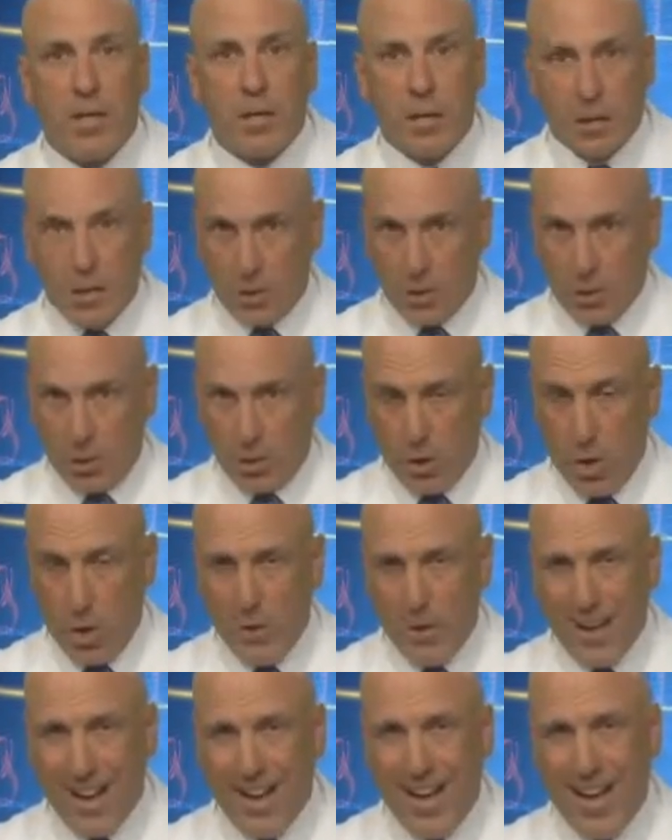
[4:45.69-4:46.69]
to the
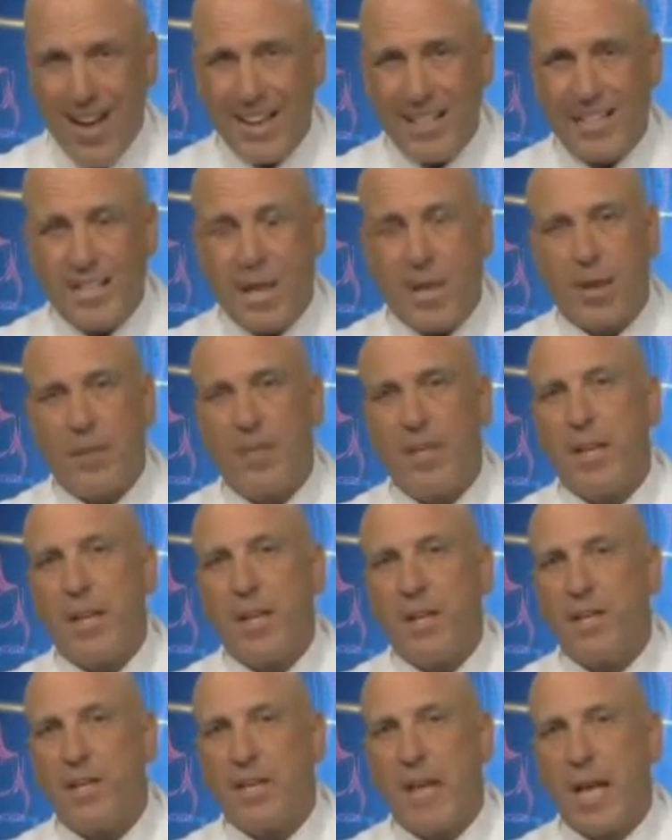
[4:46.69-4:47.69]
zirconia oxide on the
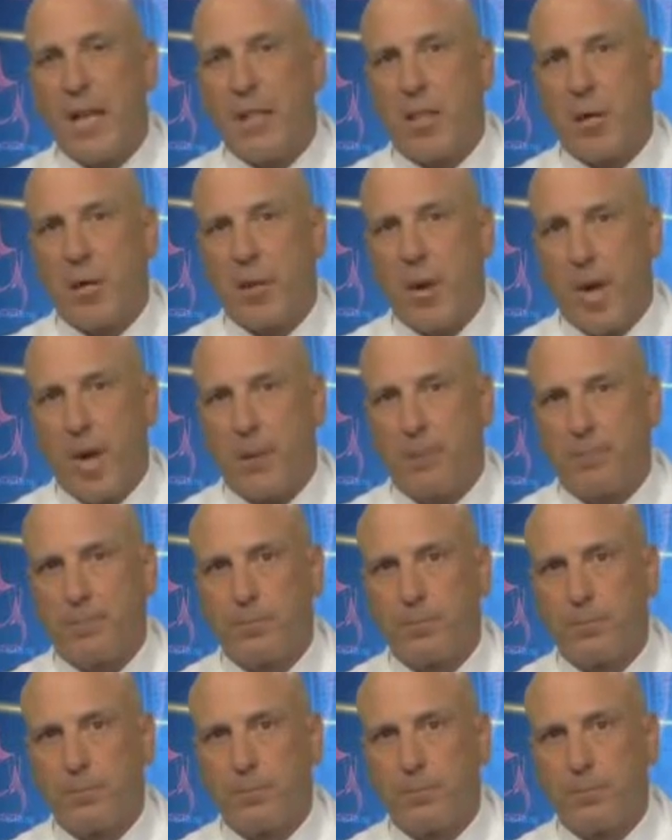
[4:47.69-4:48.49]
inside of the crown.